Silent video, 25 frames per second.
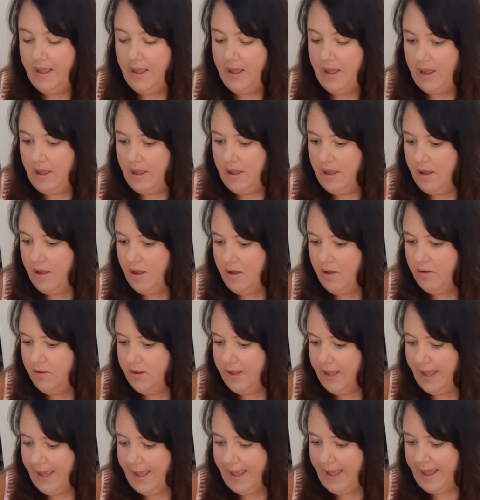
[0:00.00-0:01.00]

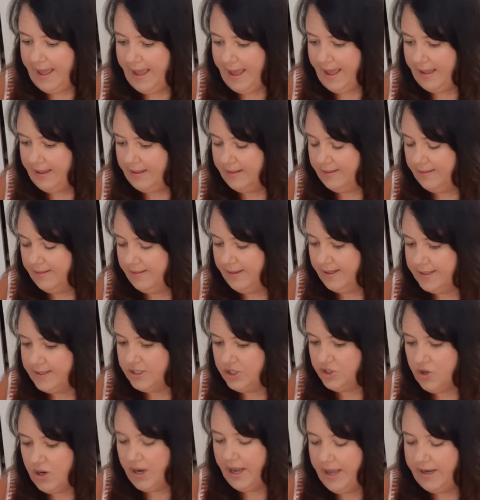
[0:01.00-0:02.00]
Okay,
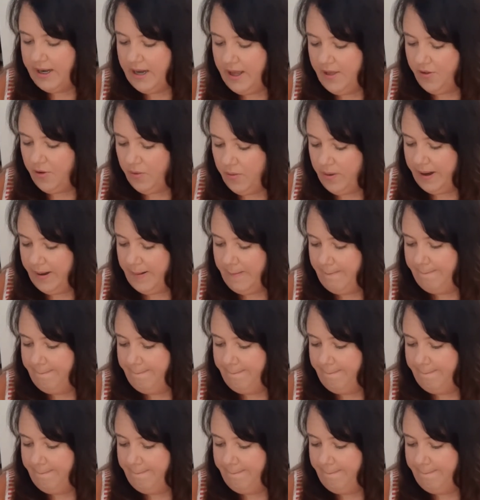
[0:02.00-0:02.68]
let's try another one.